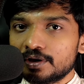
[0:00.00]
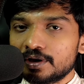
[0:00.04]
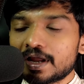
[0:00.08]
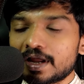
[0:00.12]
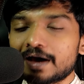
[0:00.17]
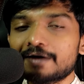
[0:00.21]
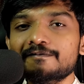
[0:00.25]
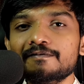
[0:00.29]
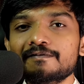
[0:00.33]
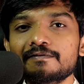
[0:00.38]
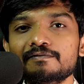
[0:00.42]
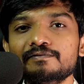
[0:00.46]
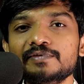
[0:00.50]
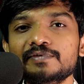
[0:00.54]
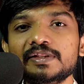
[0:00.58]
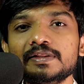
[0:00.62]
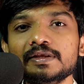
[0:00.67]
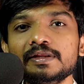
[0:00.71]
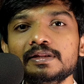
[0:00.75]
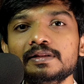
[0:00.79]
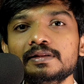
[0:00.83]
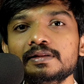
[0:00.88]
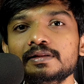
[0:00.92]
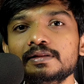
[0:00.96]
Now,
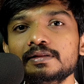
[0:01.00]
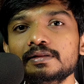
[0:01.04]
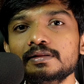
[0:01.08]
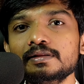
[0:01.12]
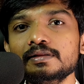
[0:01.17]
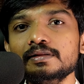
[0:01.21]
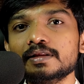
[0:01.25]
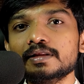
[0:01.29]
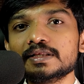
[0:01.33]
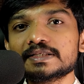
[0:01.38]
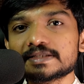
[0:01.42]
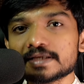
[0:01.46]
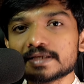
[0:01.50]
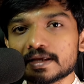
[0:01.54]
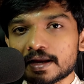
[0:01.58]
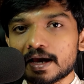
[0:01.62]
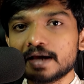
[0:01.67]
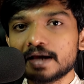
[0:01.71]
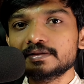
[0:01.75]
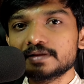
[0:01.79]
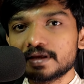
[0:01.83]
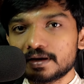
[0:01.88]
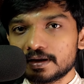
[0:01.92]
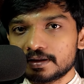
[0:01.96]
within
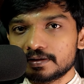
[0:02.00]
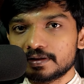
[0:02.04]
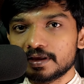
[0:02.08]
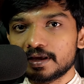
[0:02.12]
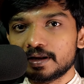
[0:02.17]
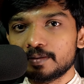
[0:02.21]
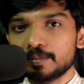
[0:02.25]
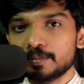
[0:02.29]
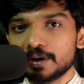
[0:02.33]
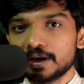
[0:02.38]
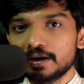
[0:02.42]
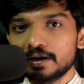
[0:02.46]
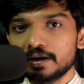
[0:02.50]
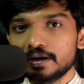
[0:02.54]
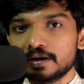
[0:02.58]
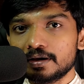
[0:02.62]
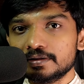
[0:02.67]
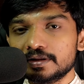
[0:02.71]
Sanatana Dharma,